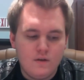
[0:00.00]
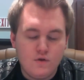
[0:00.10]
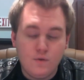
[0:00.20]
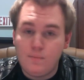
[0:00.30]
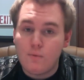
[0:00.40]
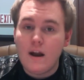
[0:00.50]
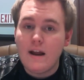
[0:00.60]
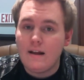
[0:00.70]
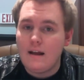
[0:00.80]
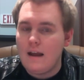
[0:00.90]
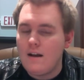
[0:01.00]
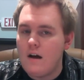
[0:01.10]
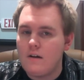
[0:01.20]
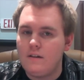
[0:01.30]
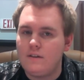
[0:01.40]
to break a
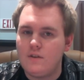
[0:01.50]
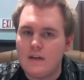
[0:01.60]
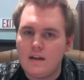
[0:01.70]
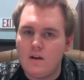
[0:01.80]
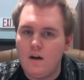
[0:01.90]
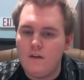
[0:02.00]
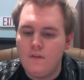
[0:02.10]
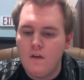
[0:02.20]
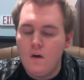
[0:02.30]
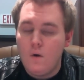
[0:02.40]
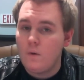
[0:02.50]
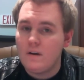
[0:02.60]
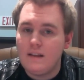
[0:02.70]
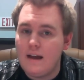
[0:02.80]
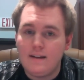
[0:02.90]
Nautilus to get it off, or an
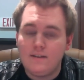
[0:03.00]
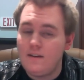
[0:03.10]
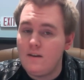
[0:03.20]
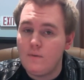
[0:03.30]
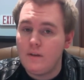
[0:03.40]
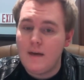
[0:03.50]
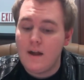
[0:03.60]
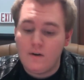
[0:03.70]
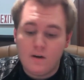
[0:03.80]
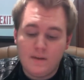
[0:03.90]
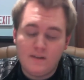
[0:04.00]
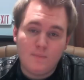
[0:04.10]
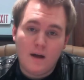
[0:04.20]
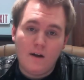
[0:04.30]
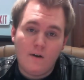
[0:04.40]
Atlantis. It didn't really matter. It could be
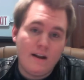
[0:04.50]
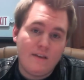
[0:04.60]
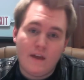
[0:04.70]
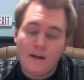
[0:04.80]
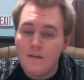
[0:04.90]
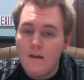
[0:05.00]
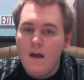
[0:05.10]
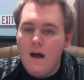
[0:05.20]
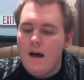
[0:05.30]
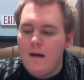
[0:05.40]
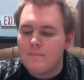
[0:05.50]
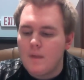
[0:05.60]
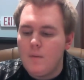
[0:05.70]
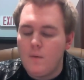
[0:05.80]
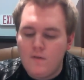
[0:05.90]
Aspire or anything.
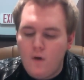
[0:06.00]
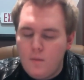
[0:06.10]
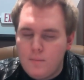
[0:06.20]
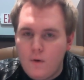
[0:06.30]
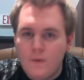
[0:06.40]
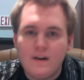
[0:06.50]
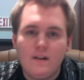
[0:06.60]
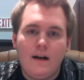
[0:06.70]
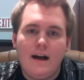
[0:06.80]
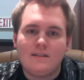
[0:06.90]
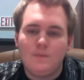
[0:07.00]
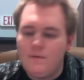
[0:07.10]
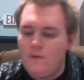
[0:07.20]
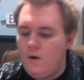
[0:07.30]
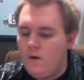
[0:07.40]
But we've all broken glass, and
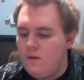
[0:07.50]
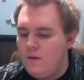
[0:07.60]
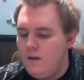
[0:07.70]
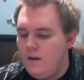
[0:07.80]
we've all